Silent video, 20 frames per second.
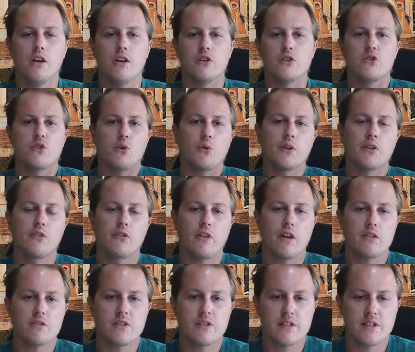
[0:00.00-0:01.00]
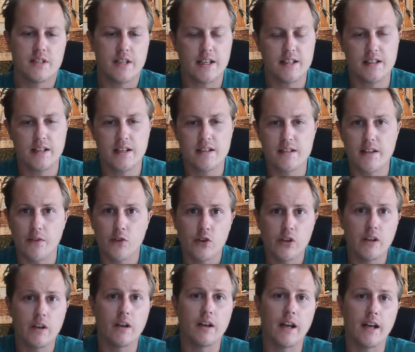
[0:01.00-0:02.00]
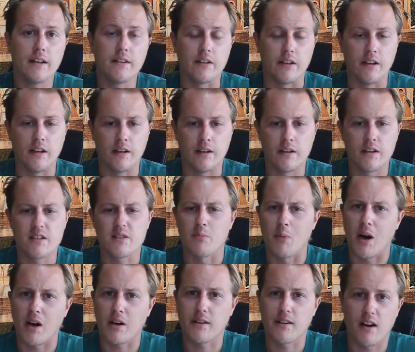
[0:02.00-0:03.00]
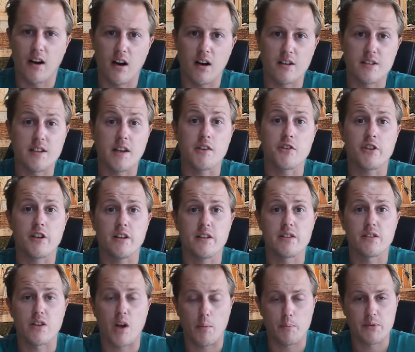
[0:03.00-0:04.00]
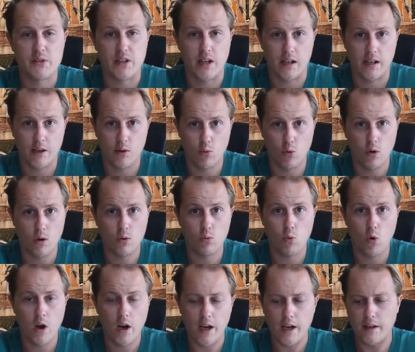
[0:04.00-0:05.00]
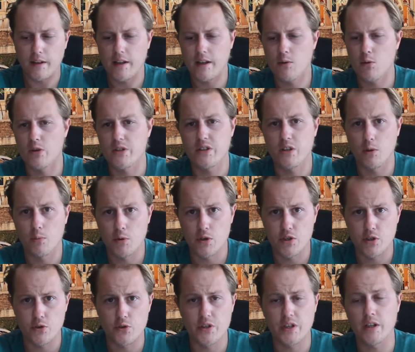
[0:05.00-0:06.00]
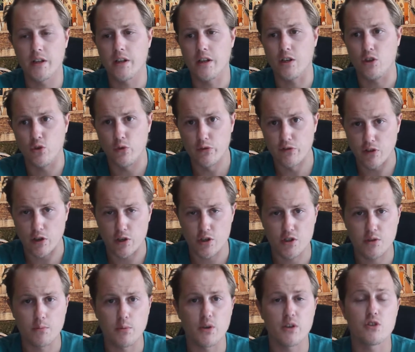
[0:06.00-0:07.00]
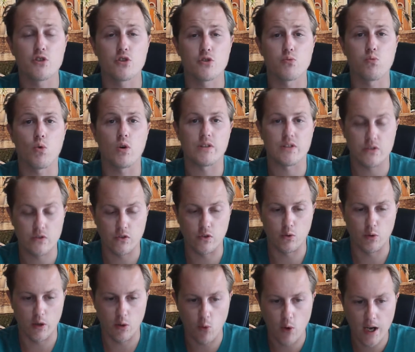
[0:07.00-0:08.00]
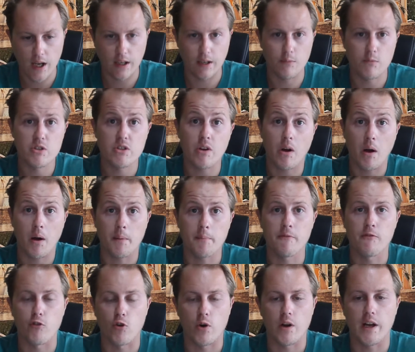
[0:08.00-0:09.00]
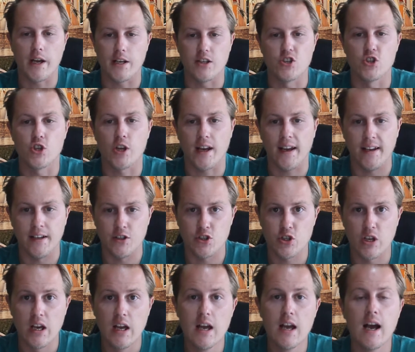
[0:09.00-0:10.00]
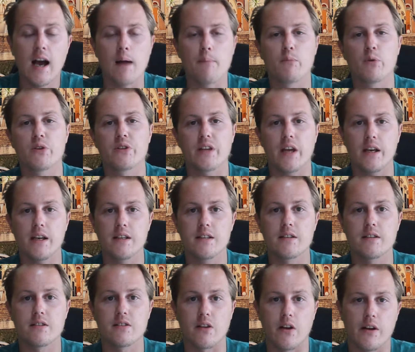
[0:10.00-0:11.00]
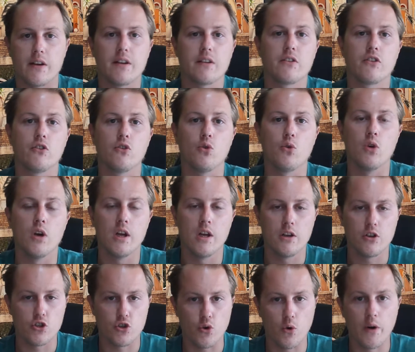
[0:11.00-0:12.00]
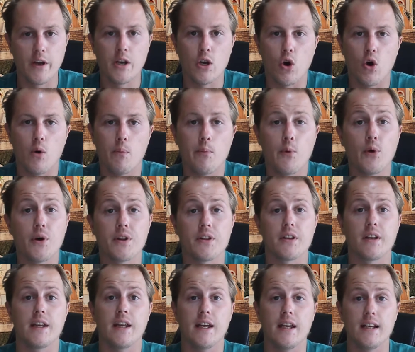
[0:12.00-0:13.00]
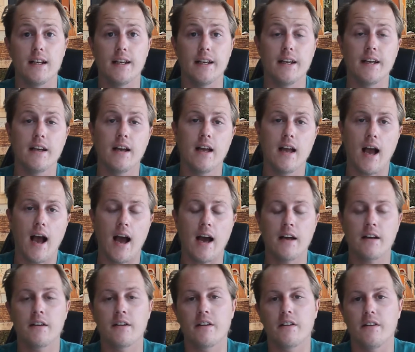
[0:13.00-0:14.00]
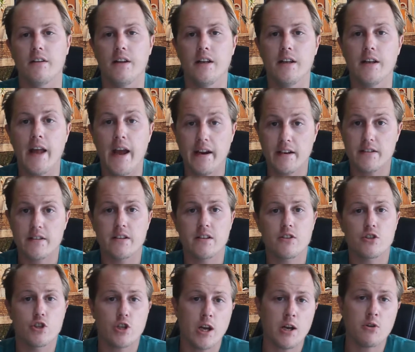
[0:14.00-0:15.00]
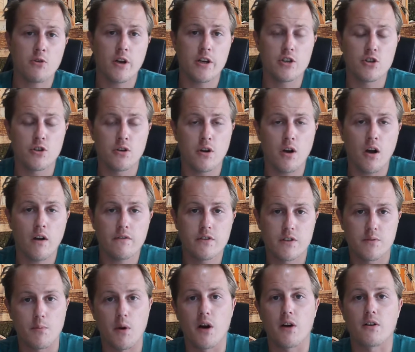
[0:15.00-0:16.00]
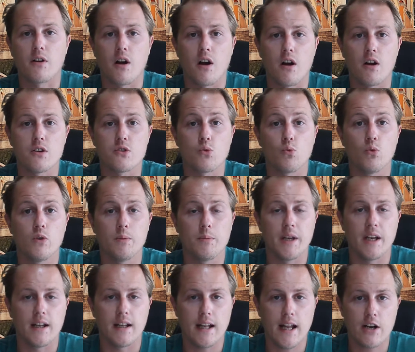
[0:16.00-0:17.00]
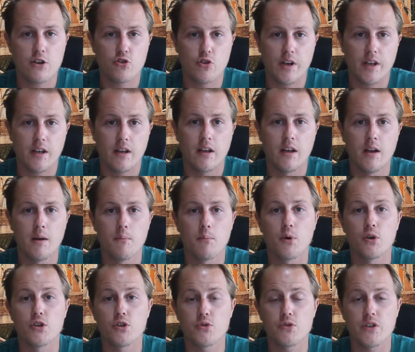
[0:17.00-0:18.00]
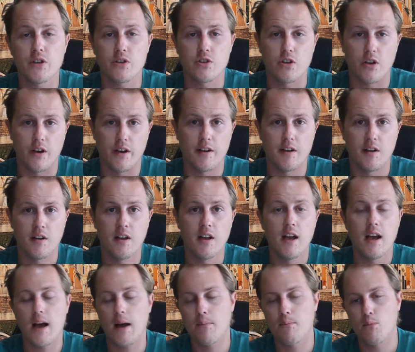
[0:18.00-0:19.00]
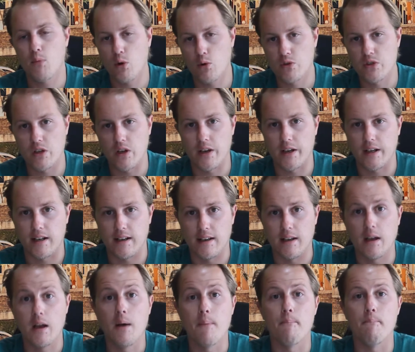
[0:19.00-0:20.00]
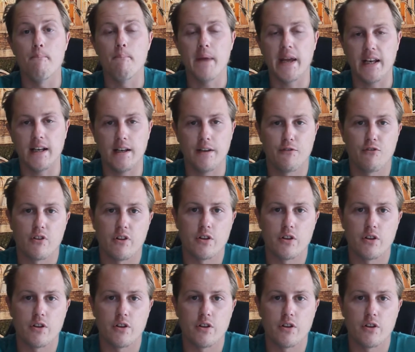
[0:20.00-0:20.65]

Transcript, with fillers: So in 2016, 17 and 18, the smart car essentially stopped selling worldwide. They were still producing the new version, but it just wasn't doing well. It was time for a change. And Mercedes decided to join up with Geely, and the next generation of smart cars will be electric, produced in China, and most likely mainly for the